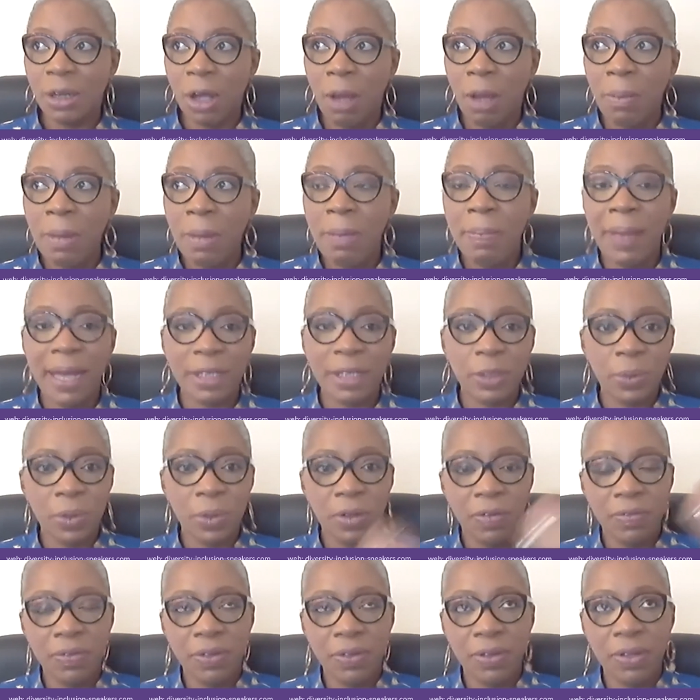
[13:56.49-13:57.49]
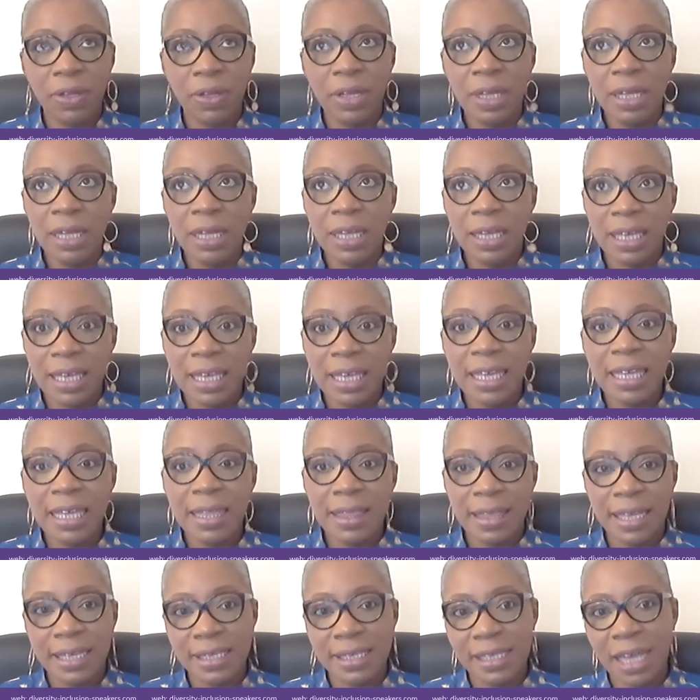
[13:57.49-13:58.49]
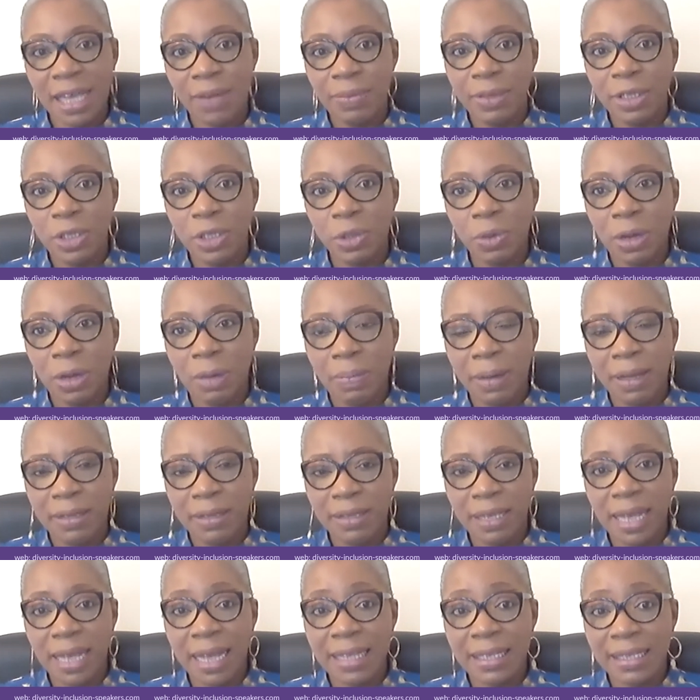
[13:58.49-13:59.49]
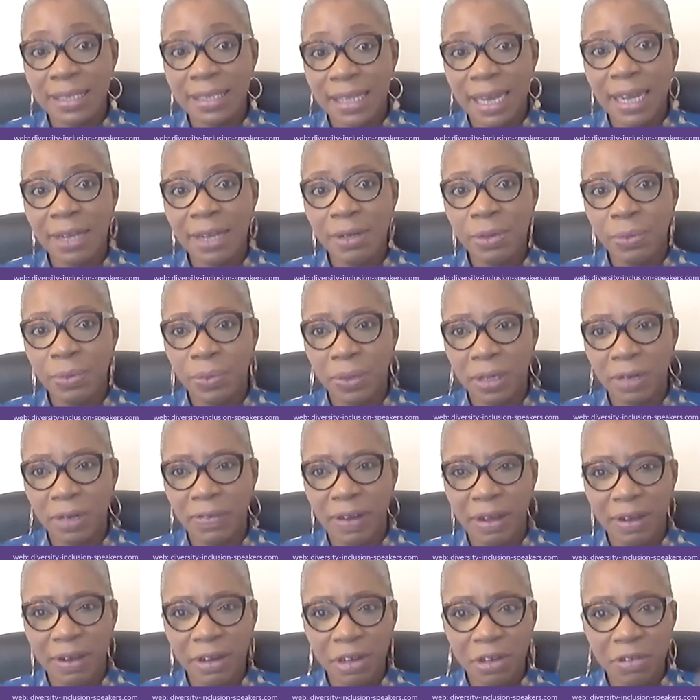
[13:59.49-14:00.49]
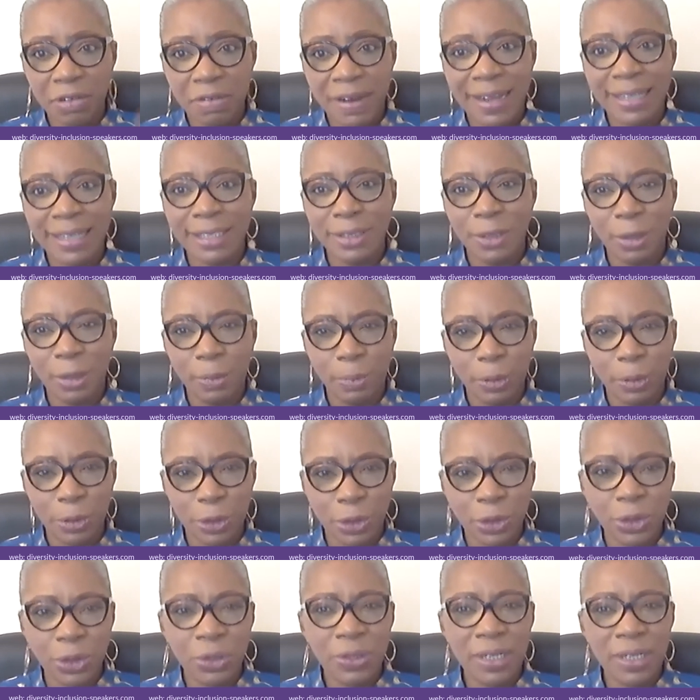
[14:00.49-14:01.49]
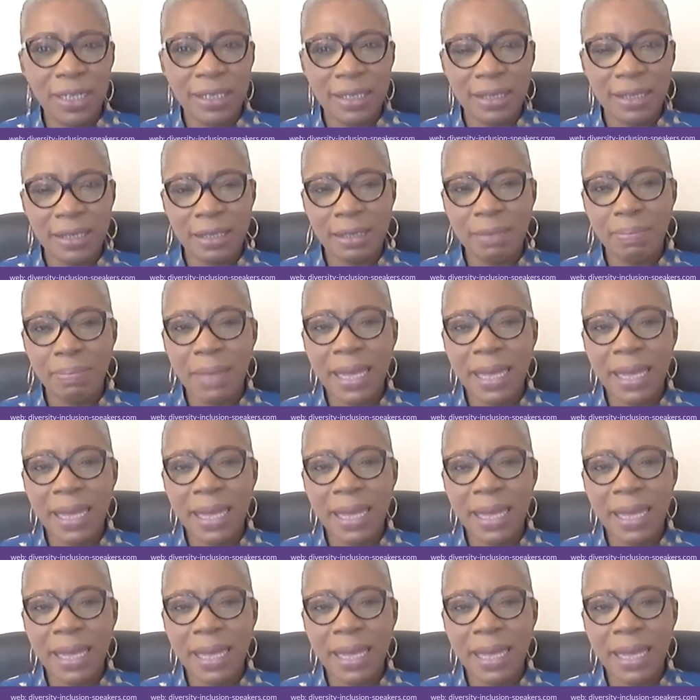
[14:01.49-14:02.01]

coming back to one of the key things that we do at the Diana Award around creating opportunities,